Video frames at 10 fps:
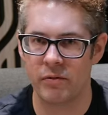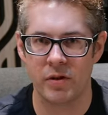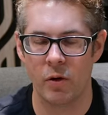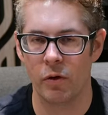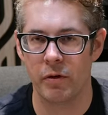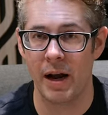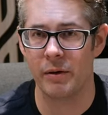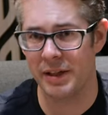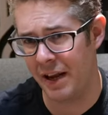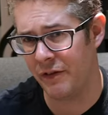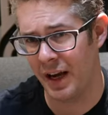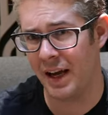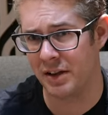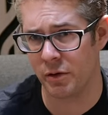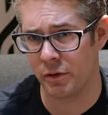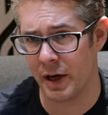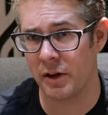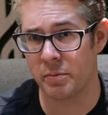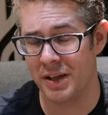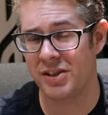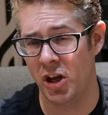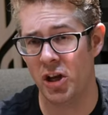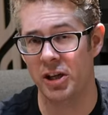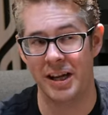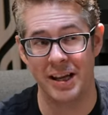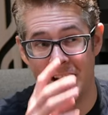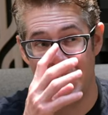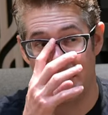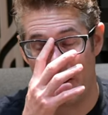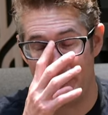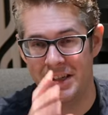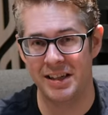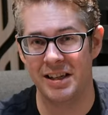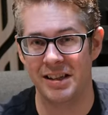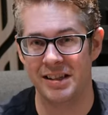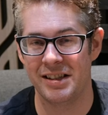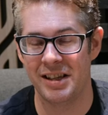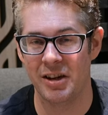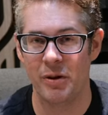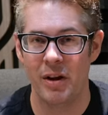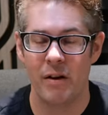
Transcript: 2 or 3 hours, if I had 2 or 3 hours, but it's certainly very easy to listen to